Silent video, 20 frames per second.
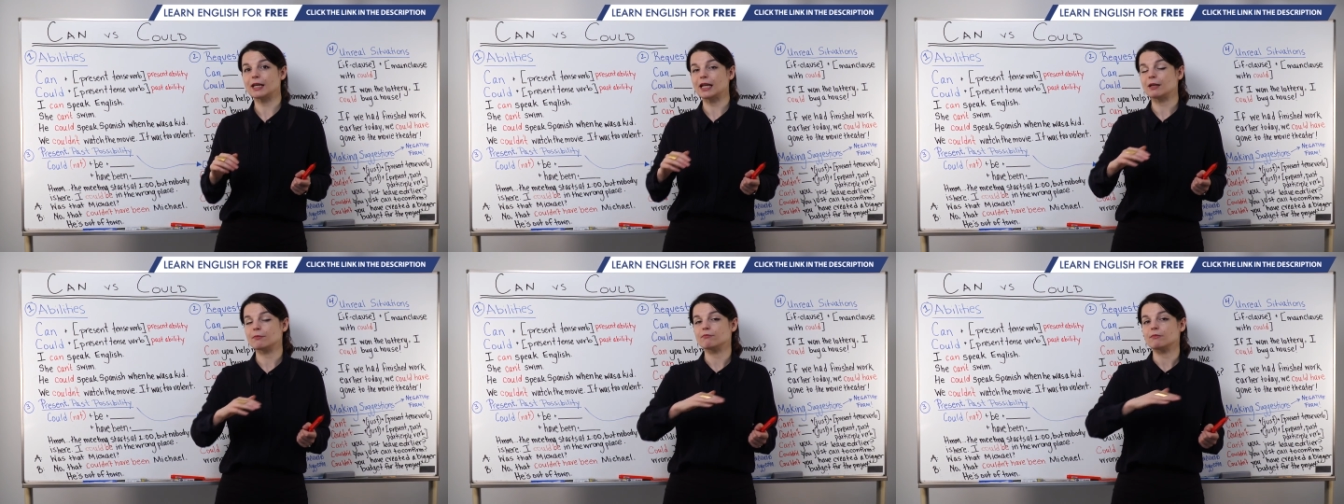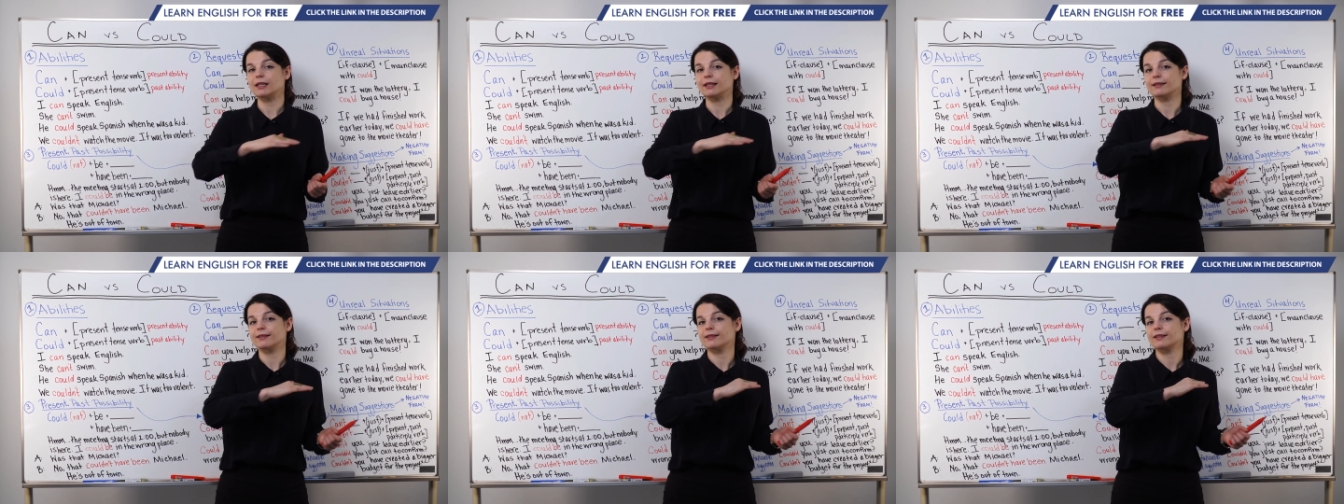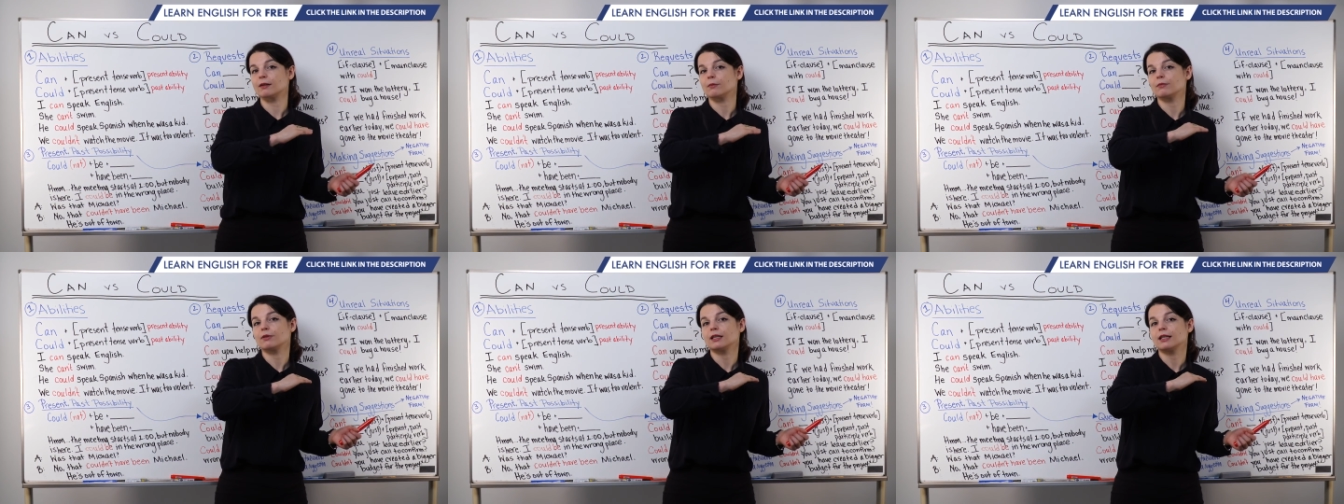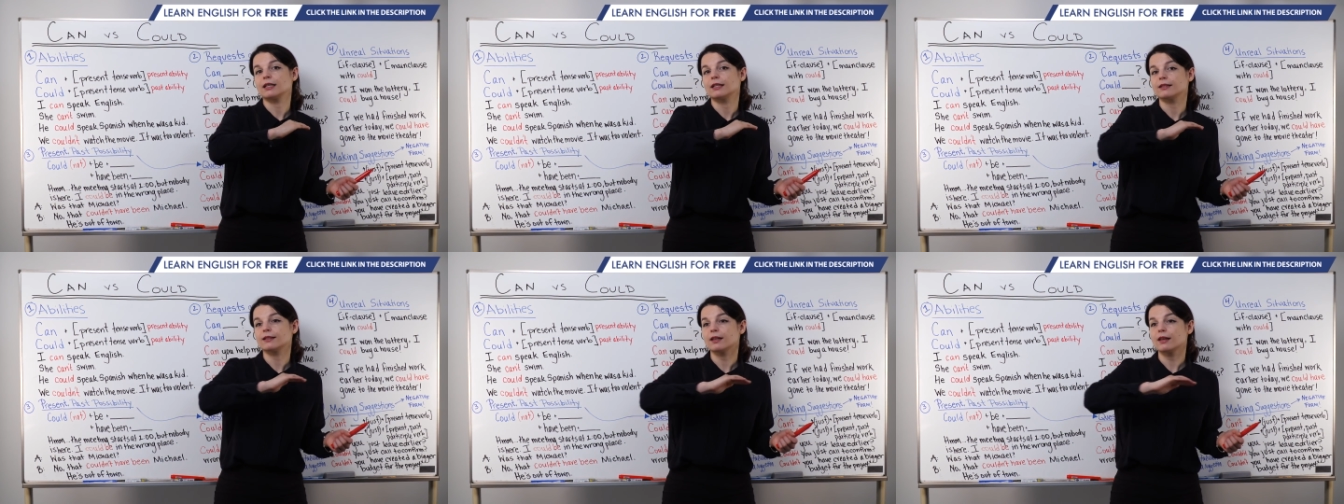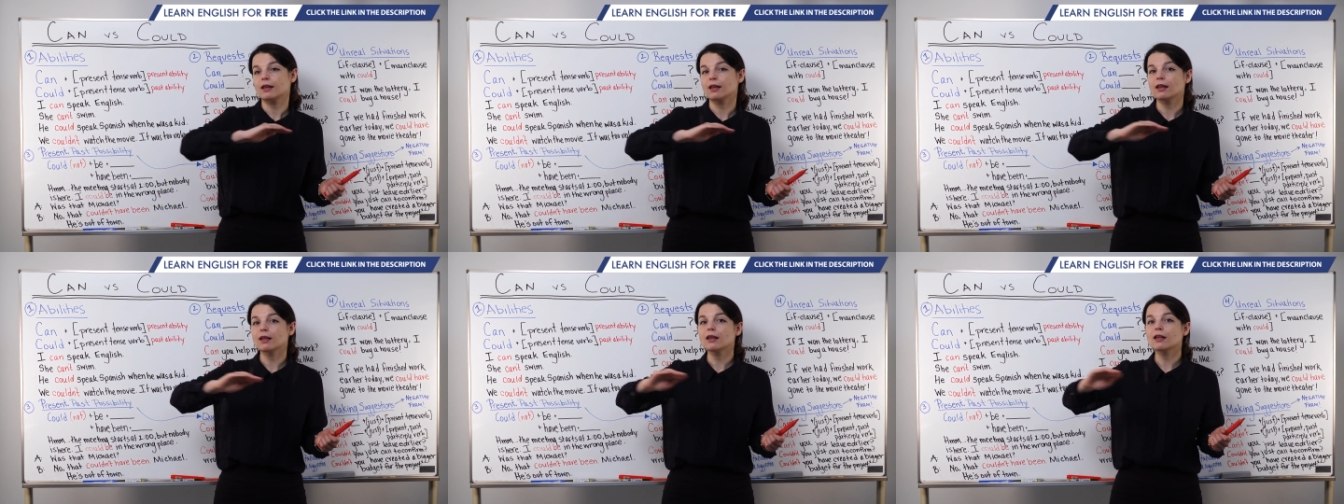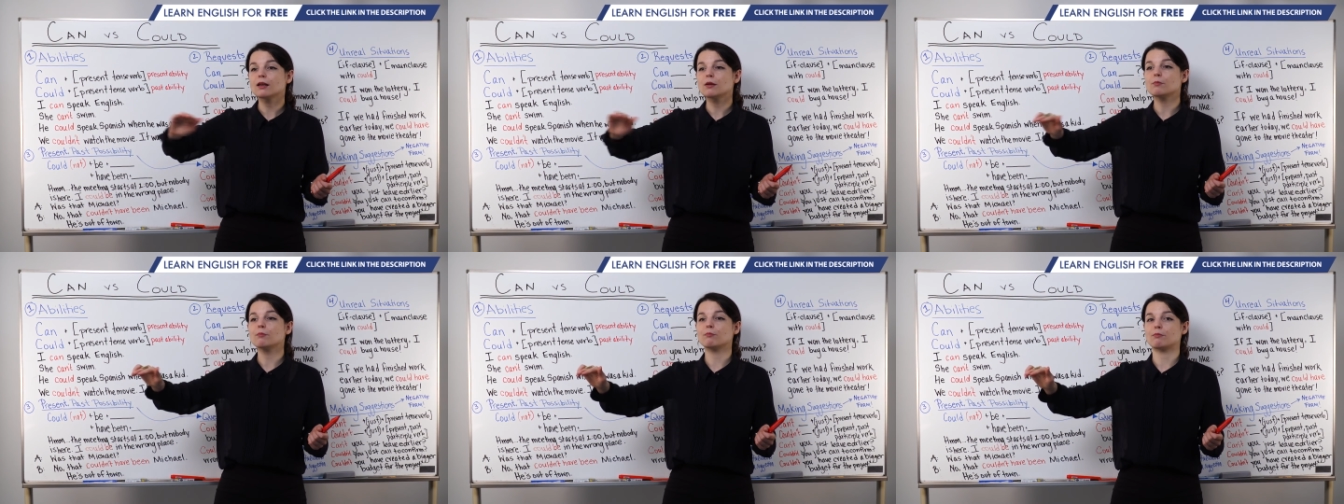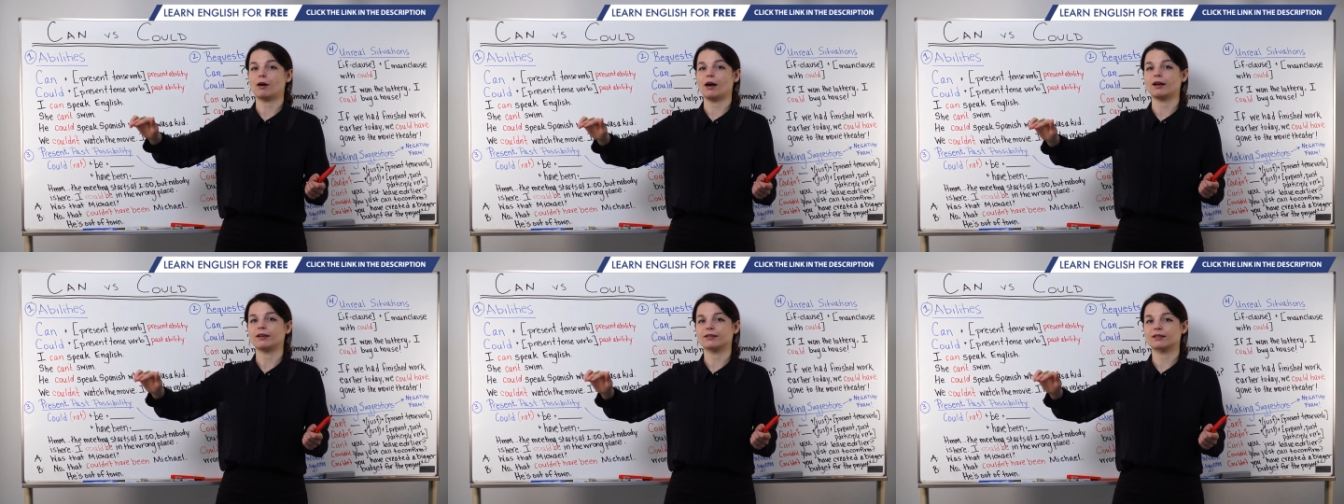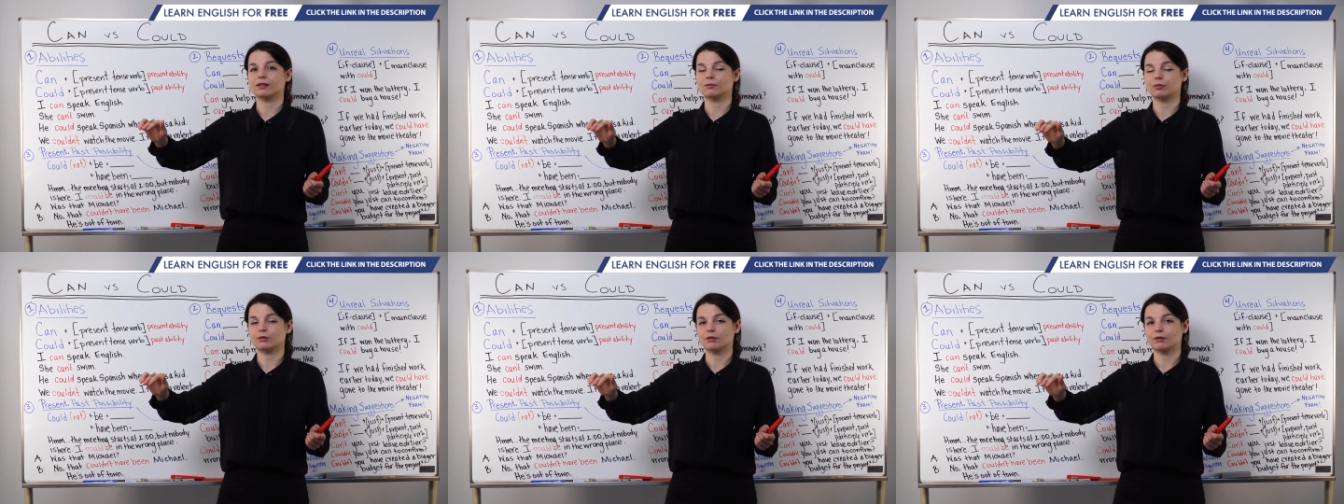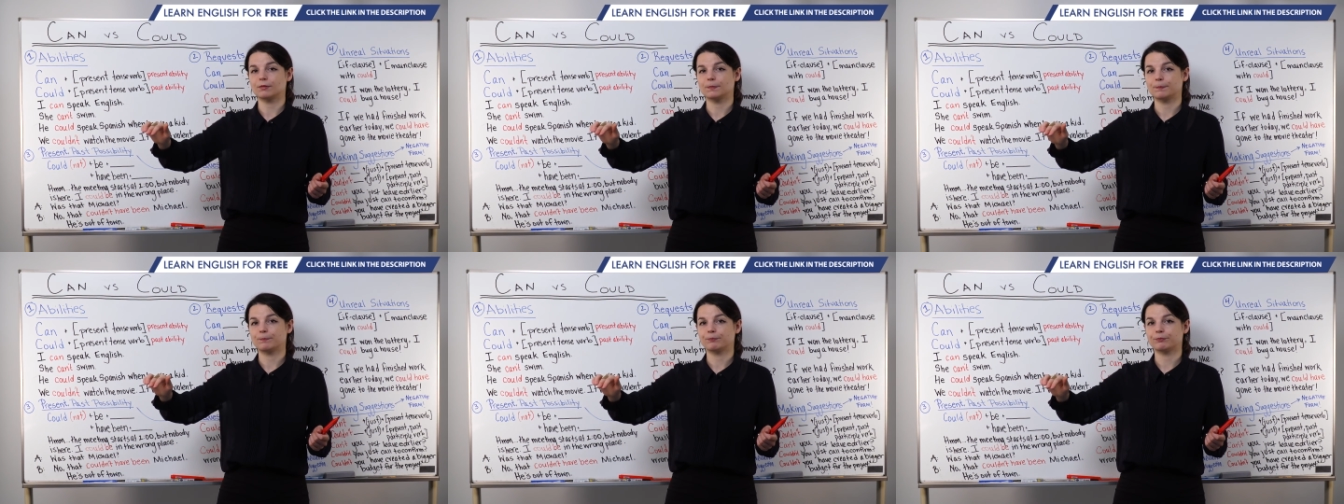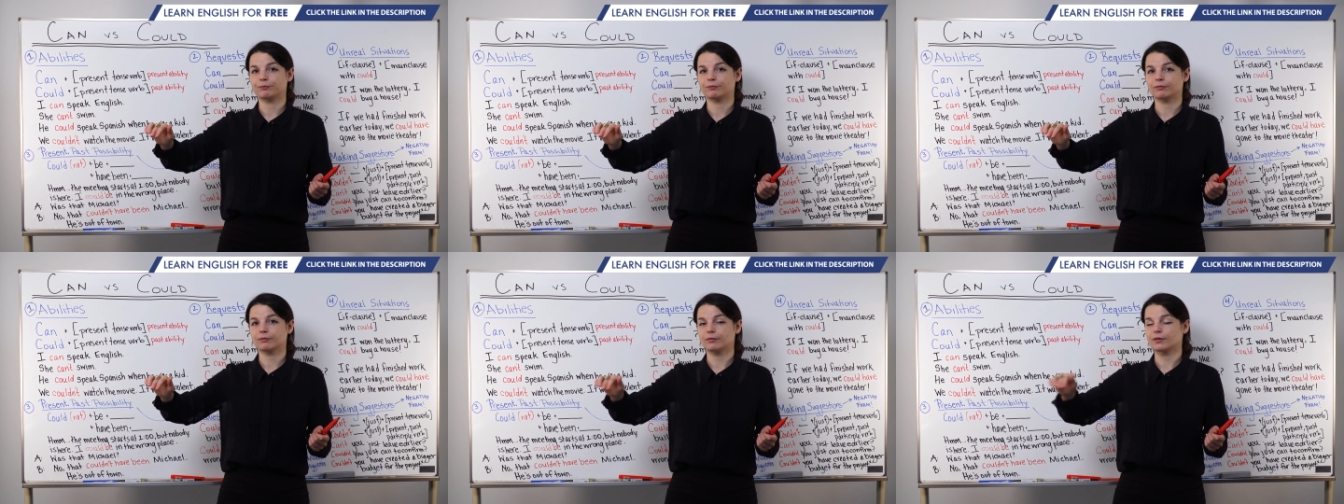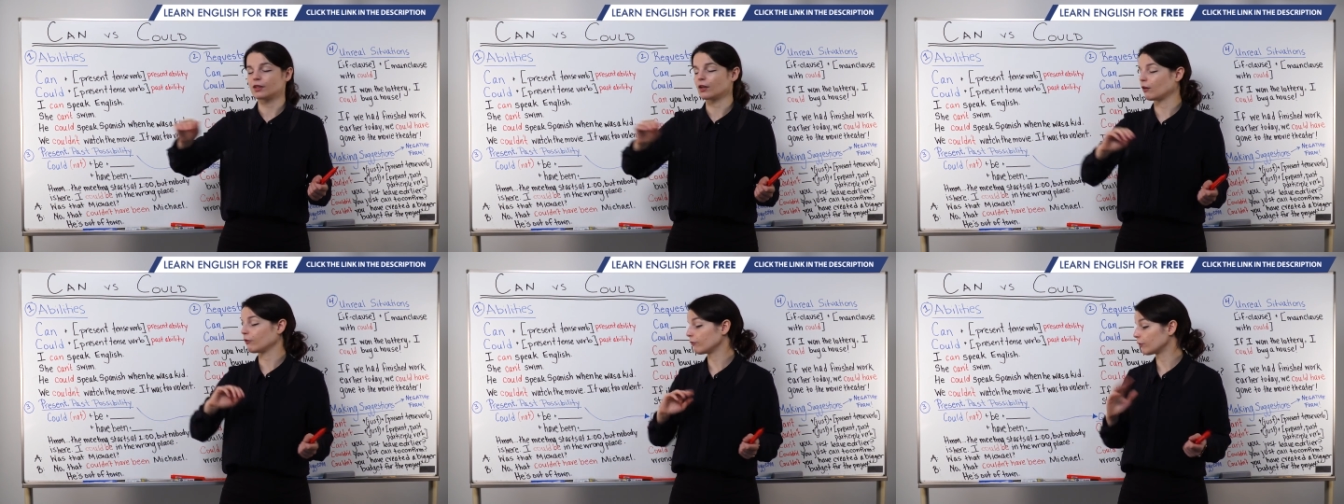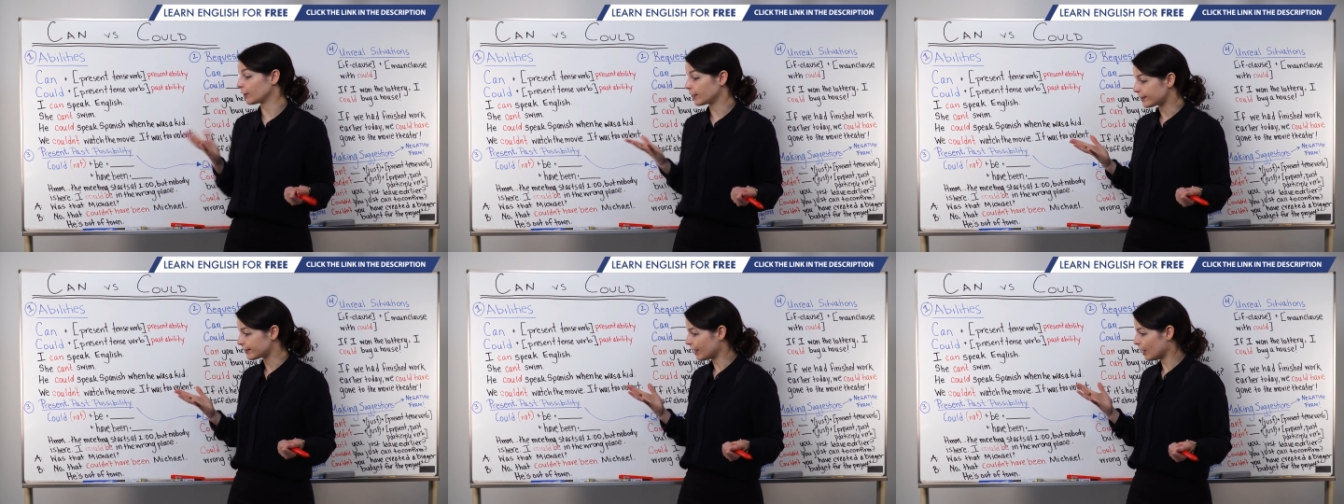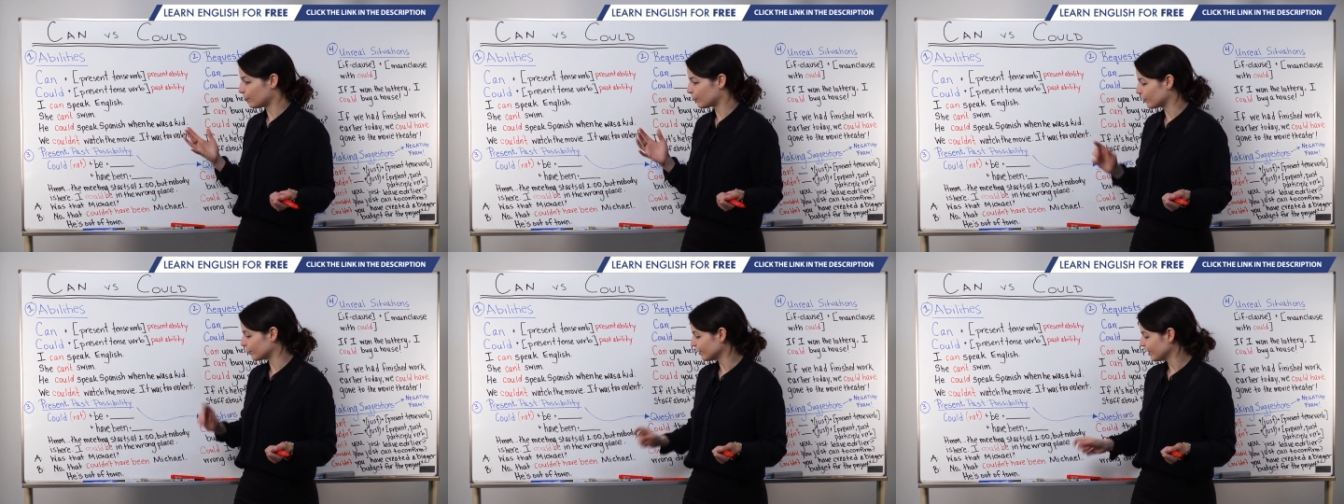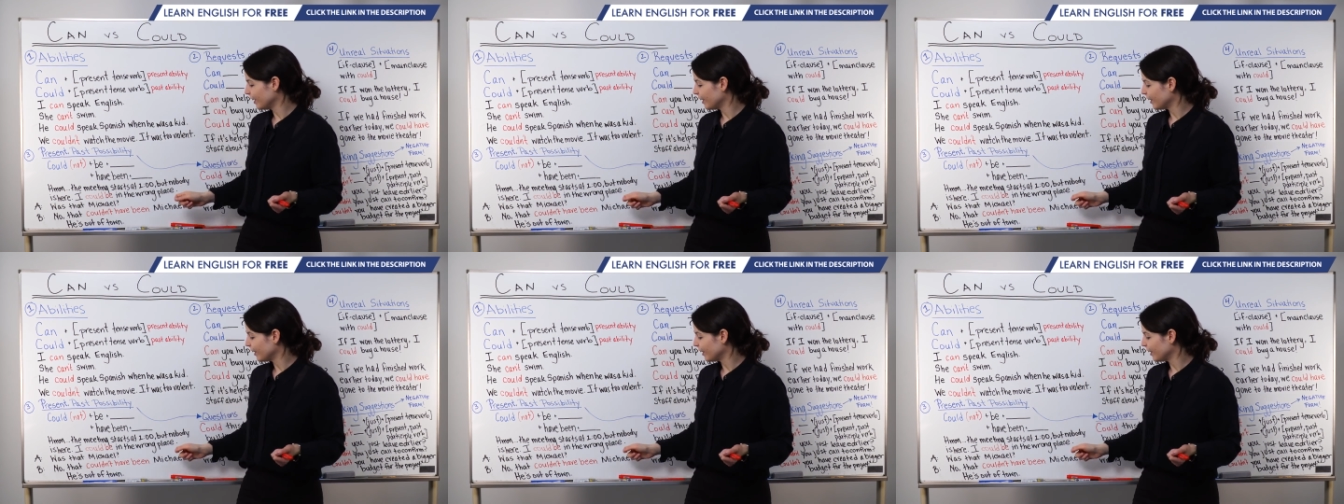it means something is impossible. So for example,